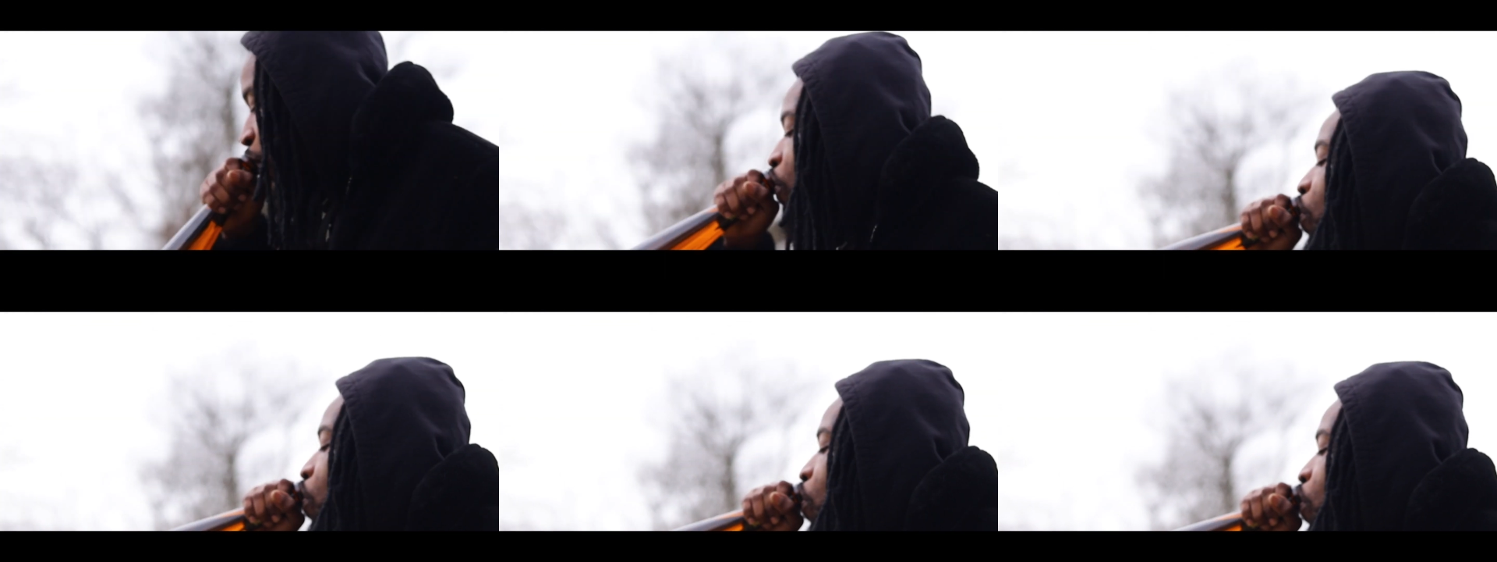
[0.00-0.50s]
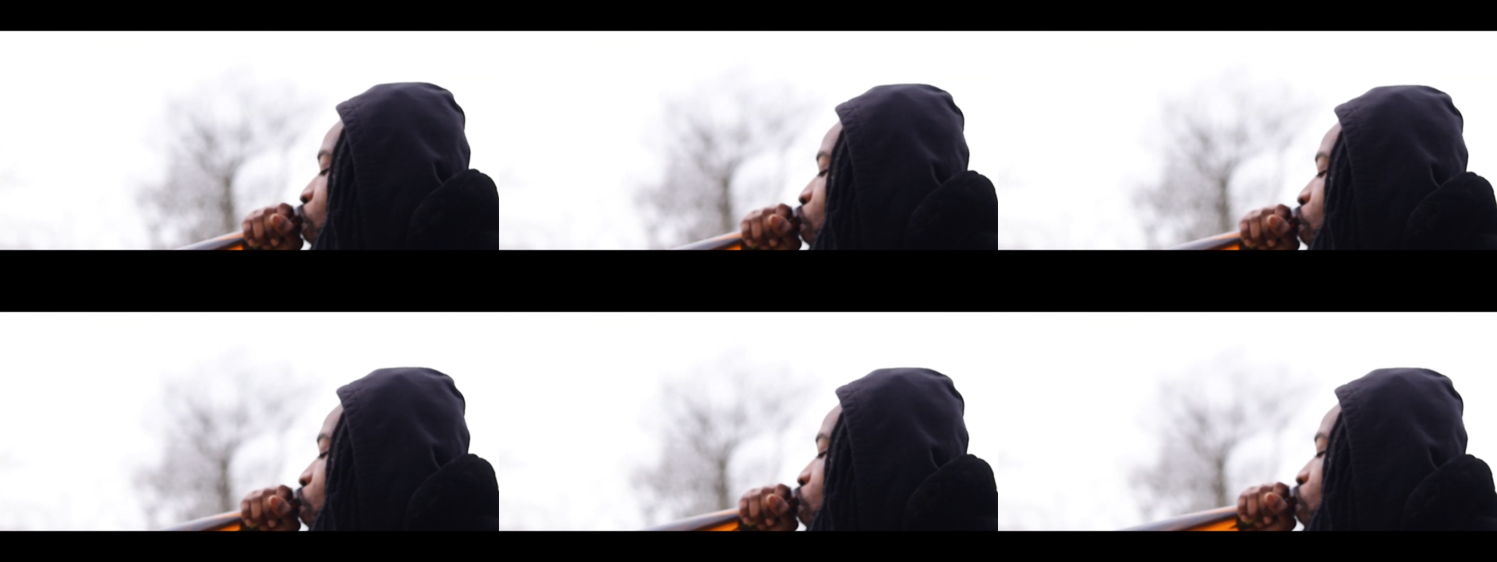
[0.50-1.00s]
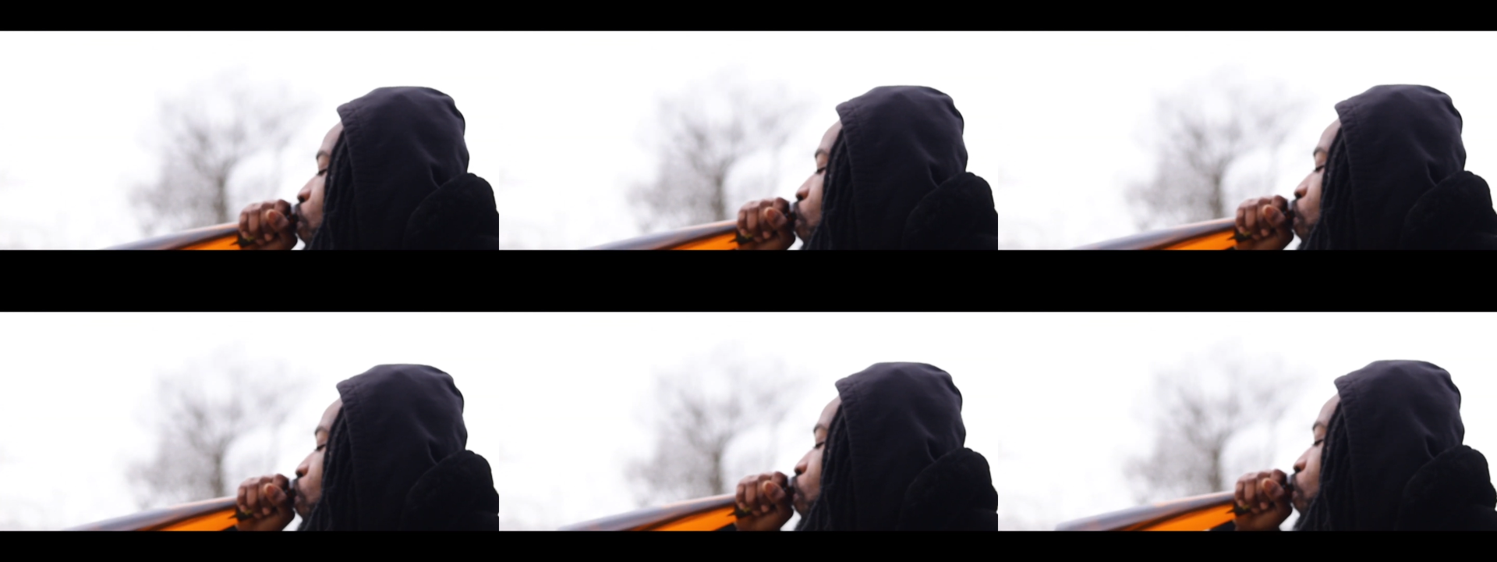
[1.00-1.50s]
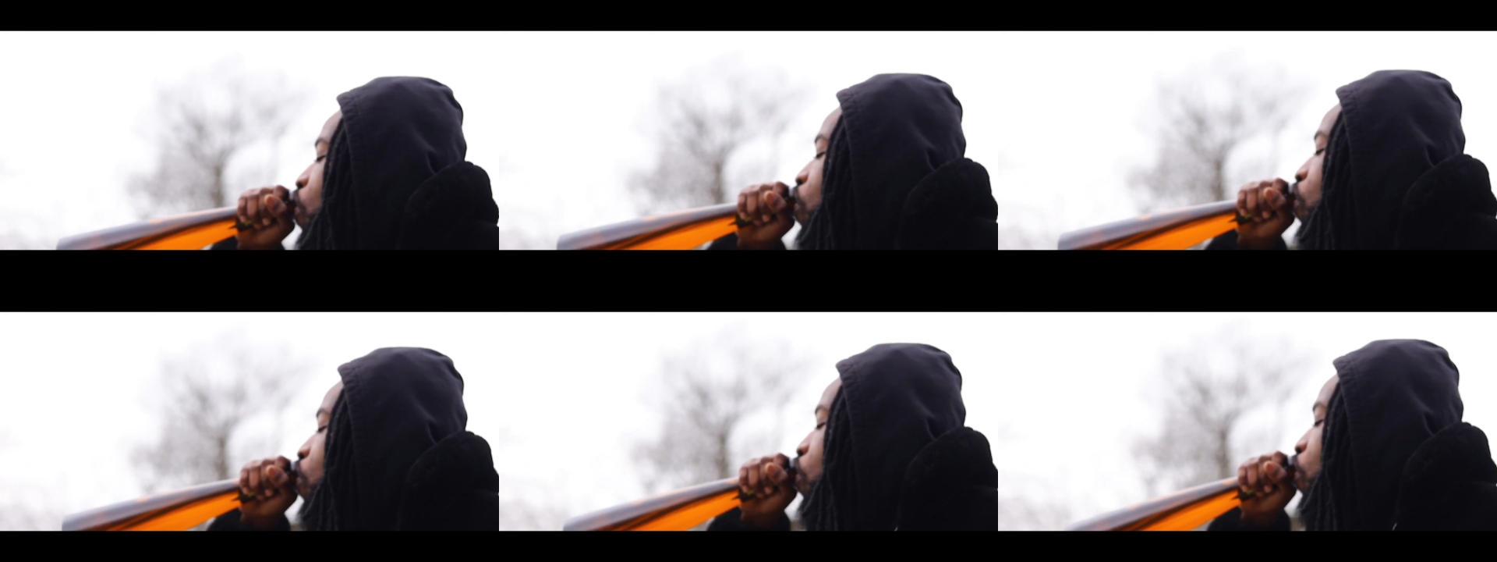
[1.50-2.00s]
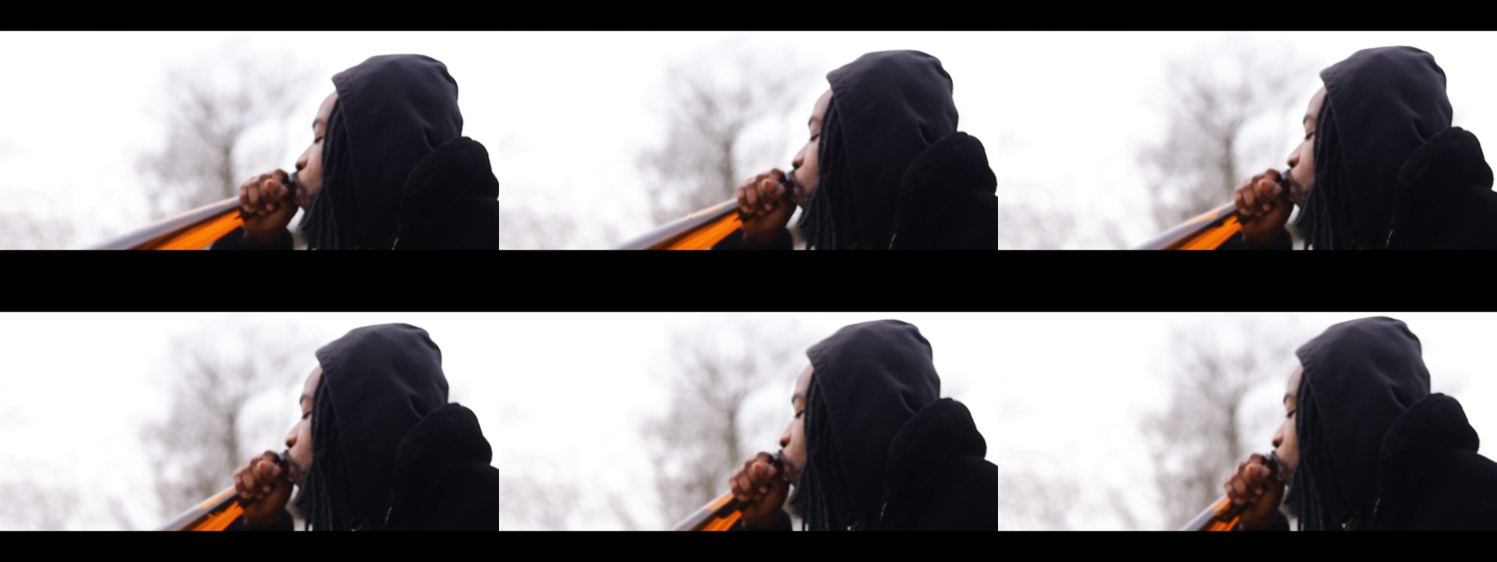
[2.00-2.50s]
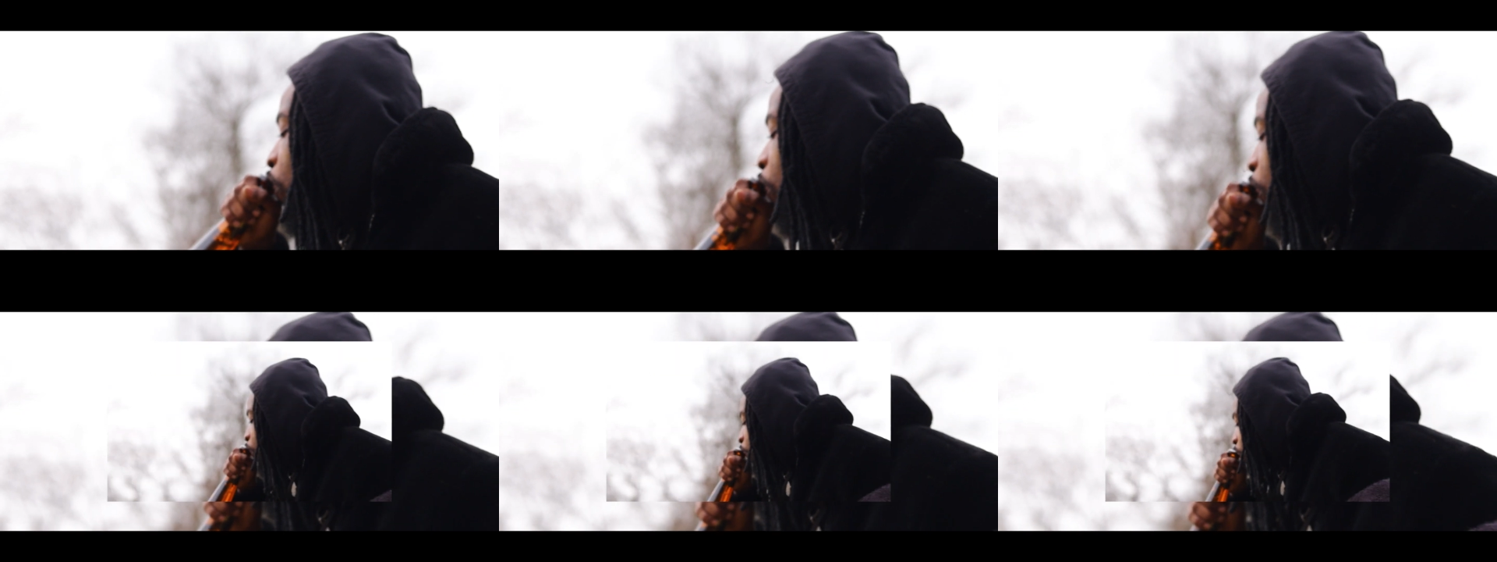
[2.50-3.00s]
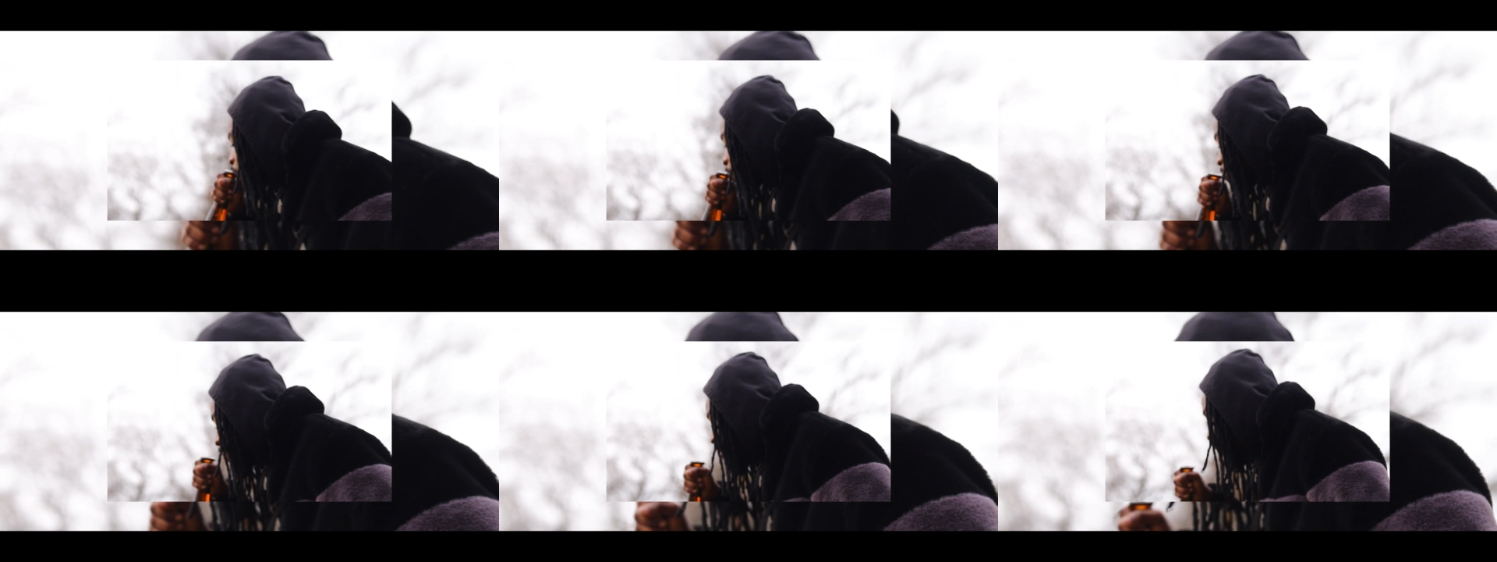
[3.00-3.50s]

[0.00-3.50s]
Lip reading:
Nobody's mouth can be seen.